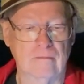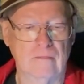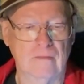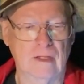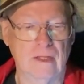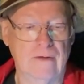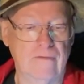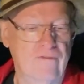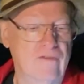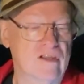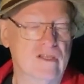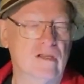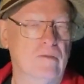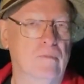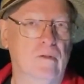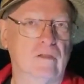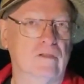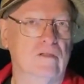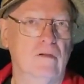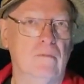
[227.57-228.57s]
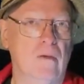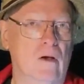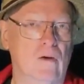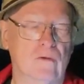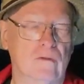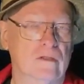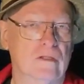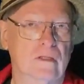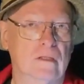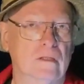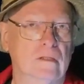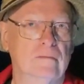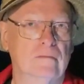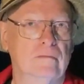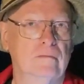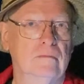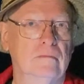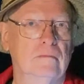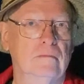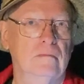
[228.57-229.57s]
invisible to most,
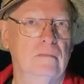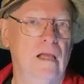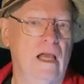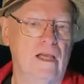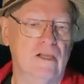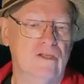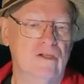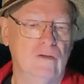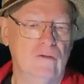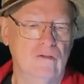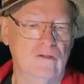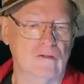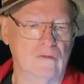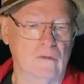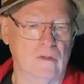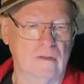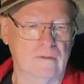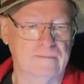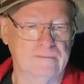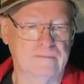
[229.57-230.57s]
as usual?